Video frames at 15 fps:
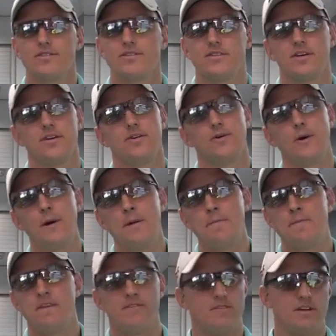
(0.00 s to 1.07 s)
So
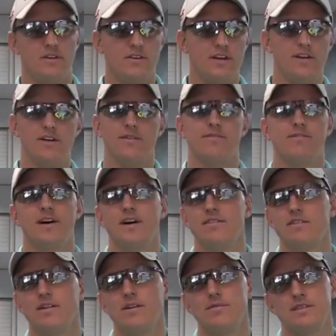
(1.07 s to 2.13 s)
if you re-grip 5
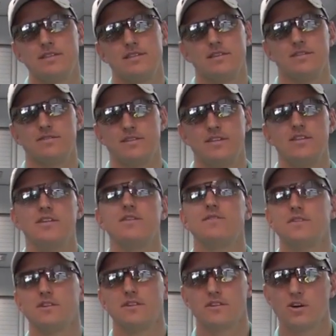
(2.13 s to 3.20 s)
clubs, he's going to feel
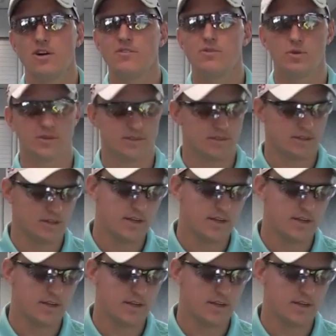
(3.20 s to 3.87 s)
different on the golf course.